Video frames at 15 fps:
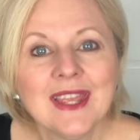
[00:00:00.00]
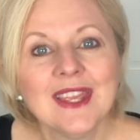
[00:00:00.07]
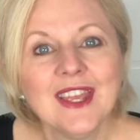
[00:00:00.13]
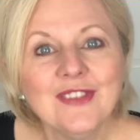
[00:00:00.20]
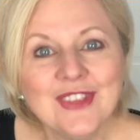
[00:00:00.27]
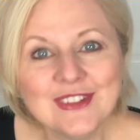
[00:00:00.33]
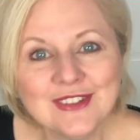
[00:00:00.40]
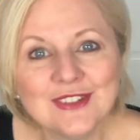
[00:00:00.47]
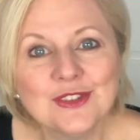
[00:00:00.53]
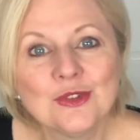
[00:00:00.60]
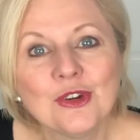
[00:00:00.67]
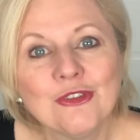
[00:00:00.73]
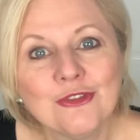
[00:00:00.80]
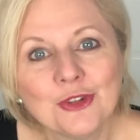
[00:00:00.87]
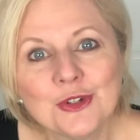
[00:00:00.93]
If this is
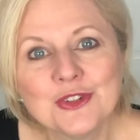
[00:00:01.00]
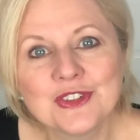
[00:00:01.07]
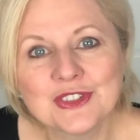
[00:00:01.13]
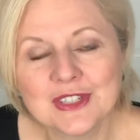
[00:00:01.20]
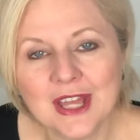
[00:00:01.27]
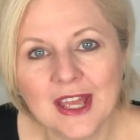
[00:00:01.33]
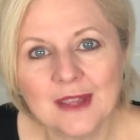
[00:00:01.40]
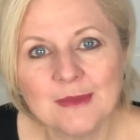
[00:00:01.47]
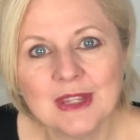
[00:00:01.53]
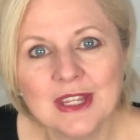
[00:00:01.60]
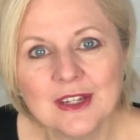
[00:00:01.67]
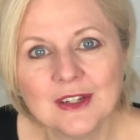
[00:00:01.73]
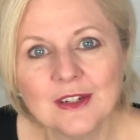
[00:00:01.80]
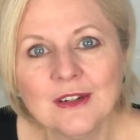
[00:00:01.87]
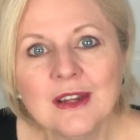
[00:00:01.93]
your first time
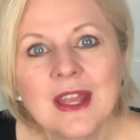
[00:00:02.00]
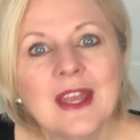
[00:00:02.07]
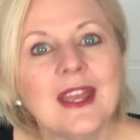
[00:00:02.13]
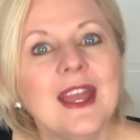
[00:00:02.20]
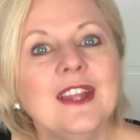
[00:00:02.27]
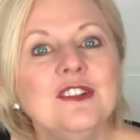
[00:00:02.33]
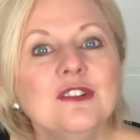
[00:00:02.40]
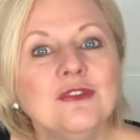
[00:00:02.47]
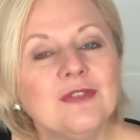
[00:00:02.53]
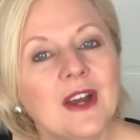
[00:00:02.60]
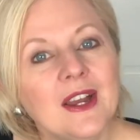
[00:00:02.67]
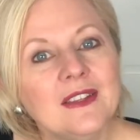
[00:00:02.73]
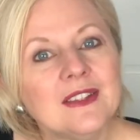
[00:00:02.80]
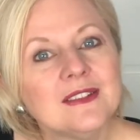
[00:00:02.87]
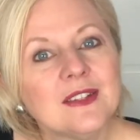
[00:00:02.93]
here and you
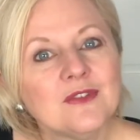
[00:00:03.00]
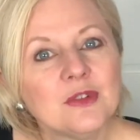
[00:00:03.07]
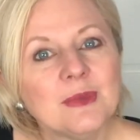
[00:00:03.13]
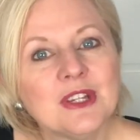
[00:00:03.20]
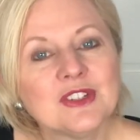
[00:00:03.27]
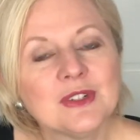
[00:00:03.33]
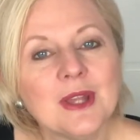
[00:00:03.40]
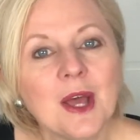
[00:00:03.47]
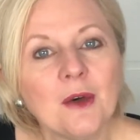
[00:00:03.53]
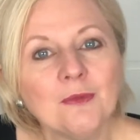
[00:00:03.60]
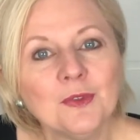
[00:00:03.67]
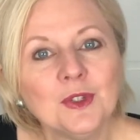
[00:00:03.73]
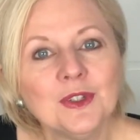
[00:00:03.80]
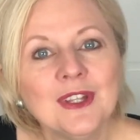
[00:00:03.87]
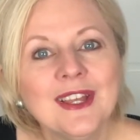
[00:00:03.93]
find this information
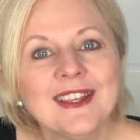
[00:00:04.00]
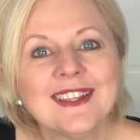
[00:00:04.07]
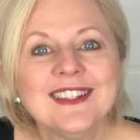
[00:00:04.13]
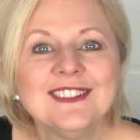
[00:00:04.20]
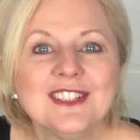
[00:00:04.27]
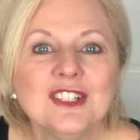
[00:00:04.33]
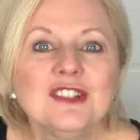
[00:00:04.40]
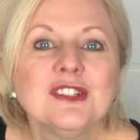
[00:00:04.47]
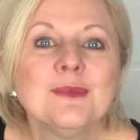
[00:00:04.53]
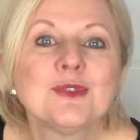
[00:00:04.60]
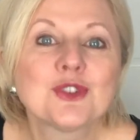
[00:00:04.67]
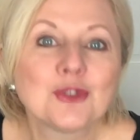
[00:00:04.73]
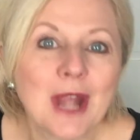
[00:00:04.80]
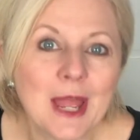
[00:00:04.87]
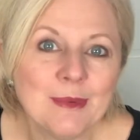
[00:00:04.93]
helpful, consider
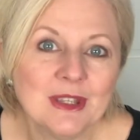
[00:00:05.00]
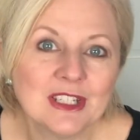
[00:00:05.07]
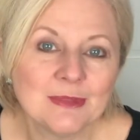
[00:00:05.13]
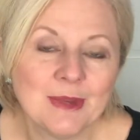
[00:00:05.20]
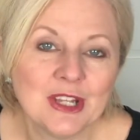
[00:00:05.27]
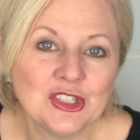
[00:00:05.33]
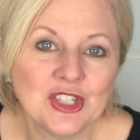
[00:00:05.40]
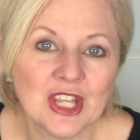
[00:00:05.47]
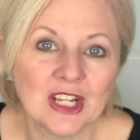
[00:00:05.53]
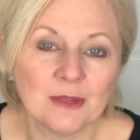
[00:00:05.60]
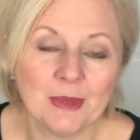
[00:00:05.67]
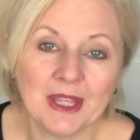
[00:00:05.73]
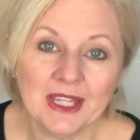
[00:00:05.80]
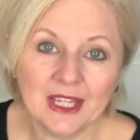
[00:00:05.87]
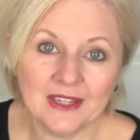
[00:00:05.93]
subscribing to my channel
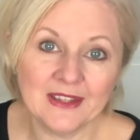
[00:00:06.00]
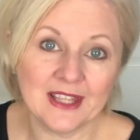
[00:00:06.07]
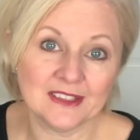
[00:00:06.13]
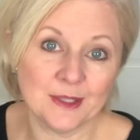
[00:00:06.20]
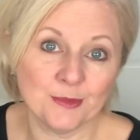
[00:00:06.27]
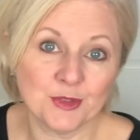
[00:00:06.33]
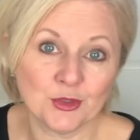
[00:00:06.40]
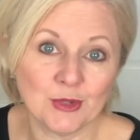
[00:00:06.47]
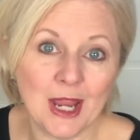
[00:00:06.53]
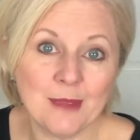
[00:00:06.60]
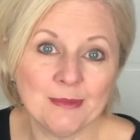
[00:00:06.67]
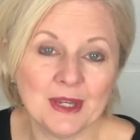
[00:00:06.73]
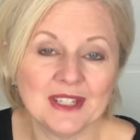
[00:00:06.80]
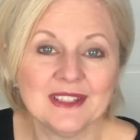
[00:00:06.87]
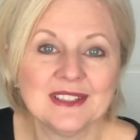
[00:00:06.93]
by hitting that subscribe
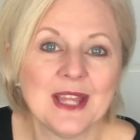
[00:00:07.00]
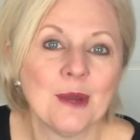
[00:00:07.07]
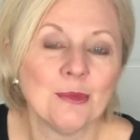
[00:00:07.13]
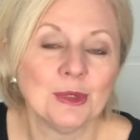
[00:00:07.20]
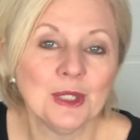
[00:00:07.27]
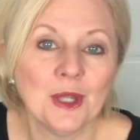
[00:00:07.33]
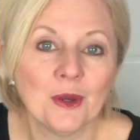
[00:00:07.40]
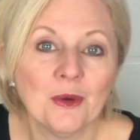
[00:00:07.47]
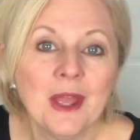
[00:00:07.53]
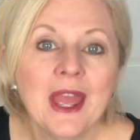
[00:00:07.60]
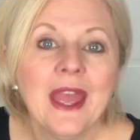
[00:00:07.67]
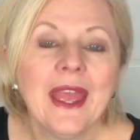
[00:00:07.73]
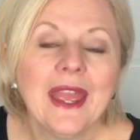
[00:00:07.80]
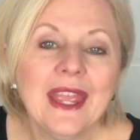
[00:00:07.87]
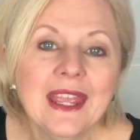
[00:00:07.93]
button down below
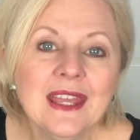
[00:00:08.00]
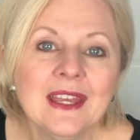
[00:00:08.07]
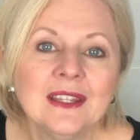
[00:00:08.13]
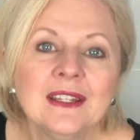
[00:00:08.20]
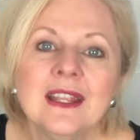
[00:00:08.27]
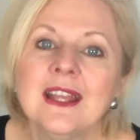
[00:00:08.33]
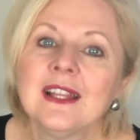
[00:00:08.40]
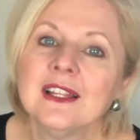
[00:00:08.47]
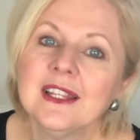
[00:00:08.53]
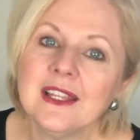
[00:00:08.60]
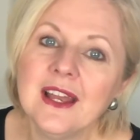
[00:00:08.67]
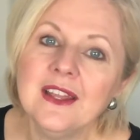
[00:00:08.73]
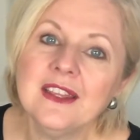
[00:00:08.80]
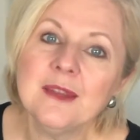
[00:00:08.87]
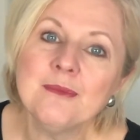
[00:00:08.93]
and click
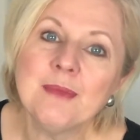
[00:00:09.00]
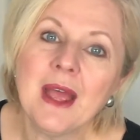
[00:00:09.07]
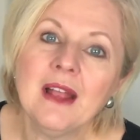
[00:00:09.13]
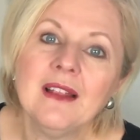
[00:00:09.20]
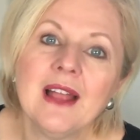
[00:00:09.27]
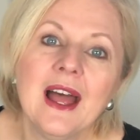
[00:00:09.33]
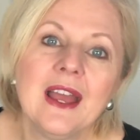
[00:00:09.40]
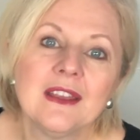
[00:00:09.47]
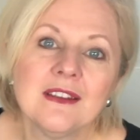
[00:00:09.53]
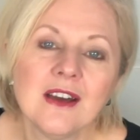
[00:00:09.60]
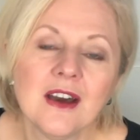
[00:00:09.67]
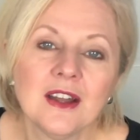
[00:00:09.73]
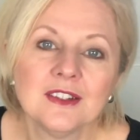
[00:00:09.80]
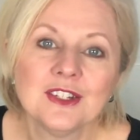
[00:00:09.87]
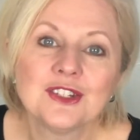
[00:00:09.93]
on the bell
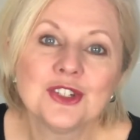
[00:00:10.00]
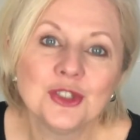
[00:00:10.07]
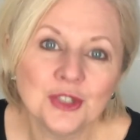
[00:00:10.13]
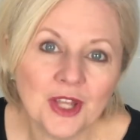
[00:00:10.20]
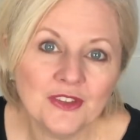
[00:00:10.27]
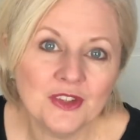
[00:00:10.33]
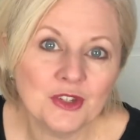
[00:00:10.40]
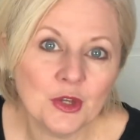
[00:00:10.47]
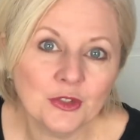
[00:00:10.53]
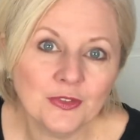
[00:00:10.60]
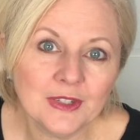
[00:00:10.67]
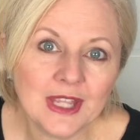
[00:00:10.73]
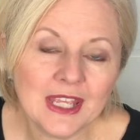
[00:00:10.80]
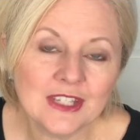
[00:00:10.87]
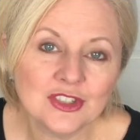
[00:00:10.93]
icon to turn on the
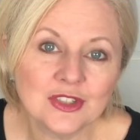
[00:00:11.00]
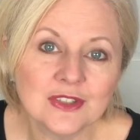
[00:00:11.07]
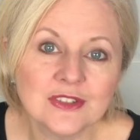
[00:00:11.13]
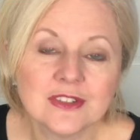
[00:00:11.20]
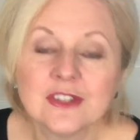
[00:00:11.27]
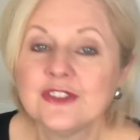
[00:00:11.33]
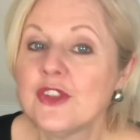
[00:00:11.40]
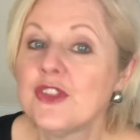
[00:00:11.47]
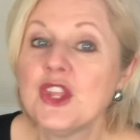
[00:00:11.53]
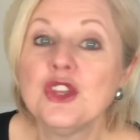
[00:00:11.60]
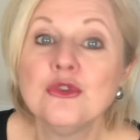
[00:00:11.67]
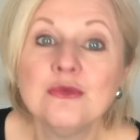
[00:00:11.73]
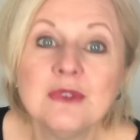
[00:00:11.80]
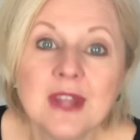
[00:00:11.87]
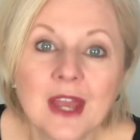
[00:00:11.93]
notifications so that you
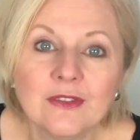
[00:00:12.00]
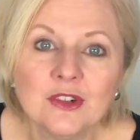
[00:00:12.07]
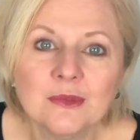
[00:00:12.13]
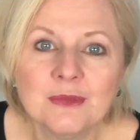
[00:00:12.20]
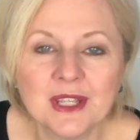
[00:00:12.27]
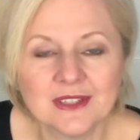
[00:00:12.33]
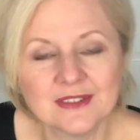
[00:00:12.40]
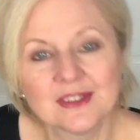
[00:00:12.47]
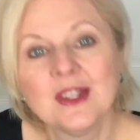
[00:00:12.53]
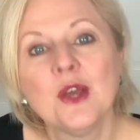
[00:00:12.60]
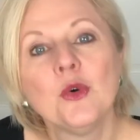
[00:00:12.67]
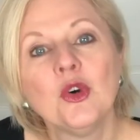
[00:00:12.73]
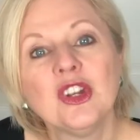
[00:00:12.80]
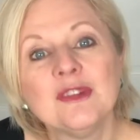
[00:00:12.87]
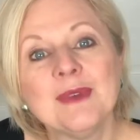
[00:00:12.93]
never miss
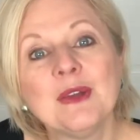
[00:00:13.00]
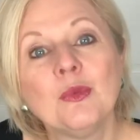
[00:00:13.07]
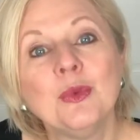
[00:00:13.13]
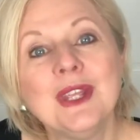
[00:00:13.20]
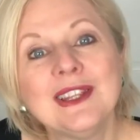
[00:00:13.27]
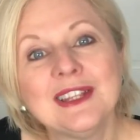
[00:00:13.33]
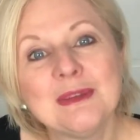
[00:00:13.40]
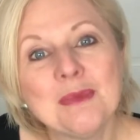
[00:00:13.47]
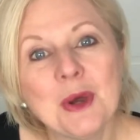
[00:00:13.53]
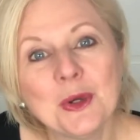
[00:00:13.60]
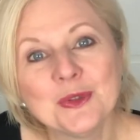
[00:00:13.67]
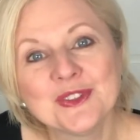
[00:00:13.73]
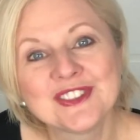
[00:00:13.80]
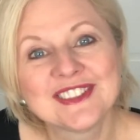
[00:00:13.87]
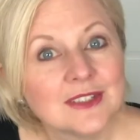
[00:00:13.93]
one of my weekly
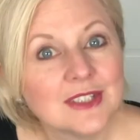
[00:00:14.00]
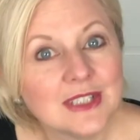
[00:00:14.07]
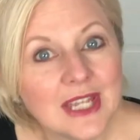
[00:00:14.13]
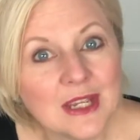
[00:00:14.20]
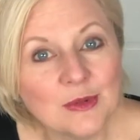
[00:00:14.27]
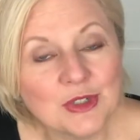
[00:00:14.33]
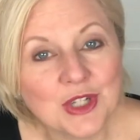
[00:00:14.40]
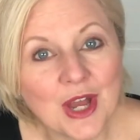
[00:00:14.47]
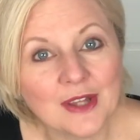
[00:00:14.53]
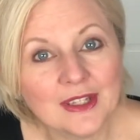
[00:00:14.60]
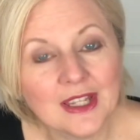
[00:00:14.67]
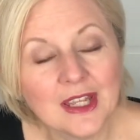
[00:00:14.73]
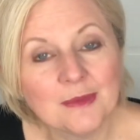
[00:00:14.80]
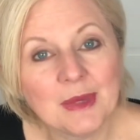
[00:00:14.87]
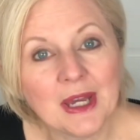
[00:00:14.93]
posts. Today we're
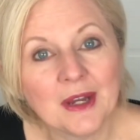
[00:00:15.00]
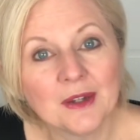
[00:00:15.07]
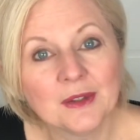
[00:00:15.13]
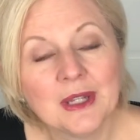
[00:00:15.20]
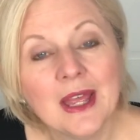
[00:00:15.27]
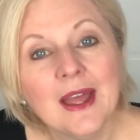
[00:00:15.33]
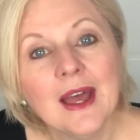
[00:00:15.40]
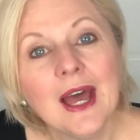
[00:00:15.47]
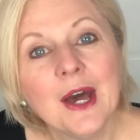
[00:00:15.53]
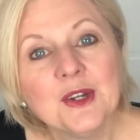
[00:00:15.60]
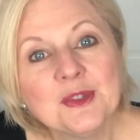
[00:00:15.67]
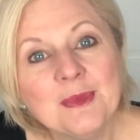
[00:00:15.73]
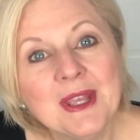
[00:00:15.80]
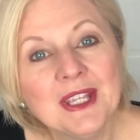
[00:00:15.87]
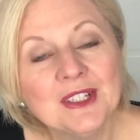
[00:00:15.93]
talking about how
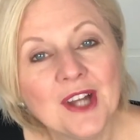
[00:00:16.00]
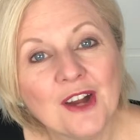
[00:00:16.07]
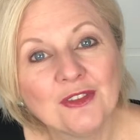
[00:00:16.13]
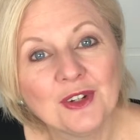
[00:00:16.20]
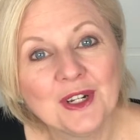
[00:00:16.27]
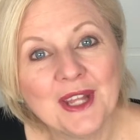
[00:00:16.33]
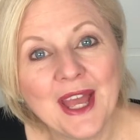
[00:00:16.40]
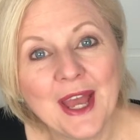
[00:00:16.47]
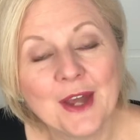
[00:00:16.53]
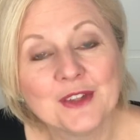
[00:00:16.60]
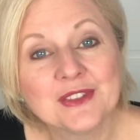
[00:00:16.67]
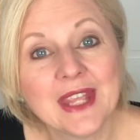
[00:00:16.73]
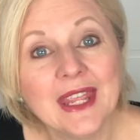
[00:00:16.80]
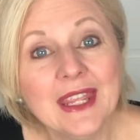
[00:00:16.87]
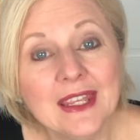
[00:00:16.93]
to make an offer on a
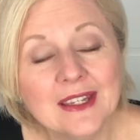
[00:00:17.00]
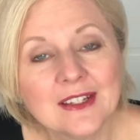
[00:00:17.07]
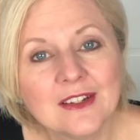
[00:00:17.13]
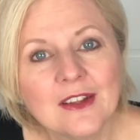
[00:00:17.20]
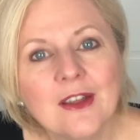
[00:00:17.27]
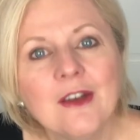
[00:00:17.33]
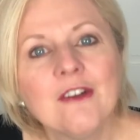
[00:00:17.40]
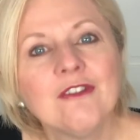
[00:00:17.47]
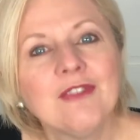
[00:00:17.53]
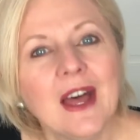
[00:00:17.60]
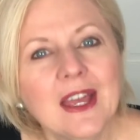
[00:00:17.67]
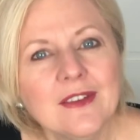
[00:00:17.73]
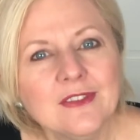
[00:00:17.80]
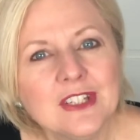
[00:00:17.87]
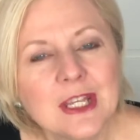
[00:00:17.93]
house and
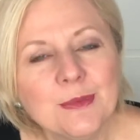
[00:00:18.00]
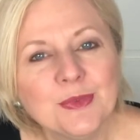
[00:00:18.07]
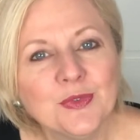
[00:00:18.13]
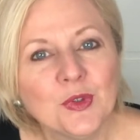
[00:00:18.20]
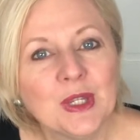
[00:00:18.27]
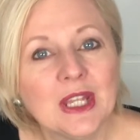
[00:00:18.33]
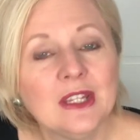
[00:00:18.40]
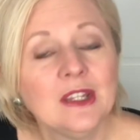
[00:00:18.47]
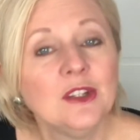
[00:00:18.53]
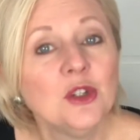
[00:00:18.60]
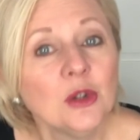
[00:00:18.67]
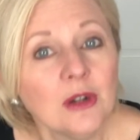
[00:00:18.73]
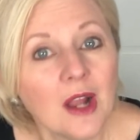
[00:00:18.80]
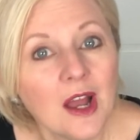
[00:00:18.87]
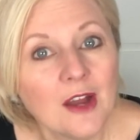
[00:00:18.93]
5 tips for getting
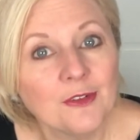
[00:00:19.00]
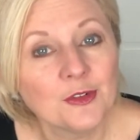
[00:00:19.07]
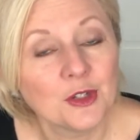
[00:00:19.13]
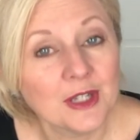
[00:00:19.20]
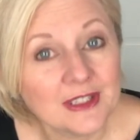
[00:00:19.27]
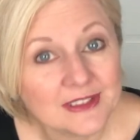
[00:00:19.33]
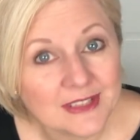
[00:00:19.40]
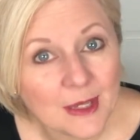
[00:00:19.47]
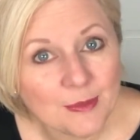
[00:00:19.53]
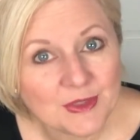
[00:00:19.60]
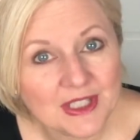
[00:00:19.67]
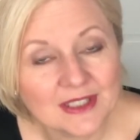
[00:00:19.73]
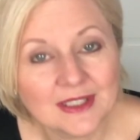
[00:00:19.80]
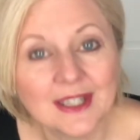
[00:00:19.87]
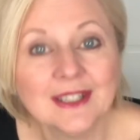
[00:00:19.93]
your offer
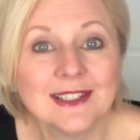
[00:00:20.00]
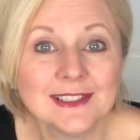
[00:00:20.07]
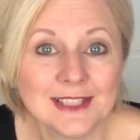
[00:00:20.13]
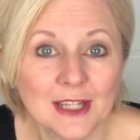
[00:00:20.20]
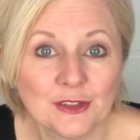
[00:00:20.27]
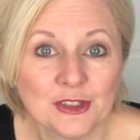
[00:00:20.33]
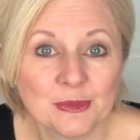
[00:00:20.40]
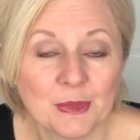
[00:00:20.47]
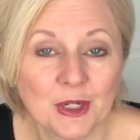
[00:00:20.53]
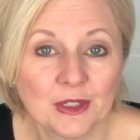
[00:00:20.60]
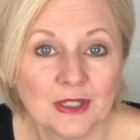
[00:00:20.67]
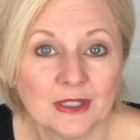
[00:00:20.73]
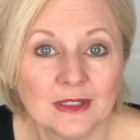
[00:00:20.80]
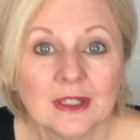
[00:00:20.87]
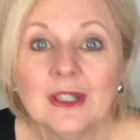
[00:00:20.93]
accepted in the seller's
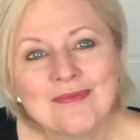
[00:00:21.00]
market.